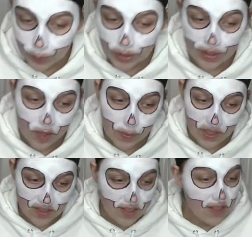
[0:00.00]
with this
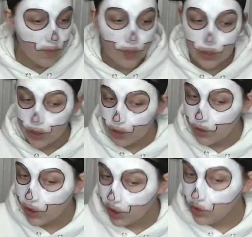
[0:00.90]
because this is much harder
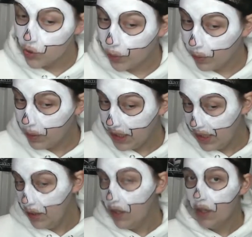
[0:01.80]
to control
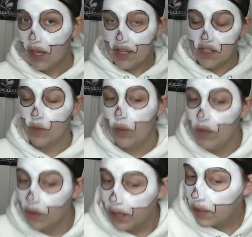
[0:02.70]
as to
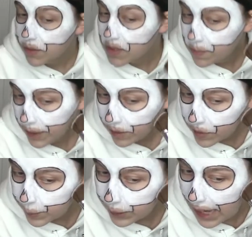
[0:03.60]
whether it'll smear
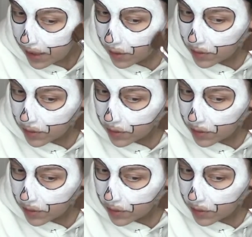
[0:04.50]
the black or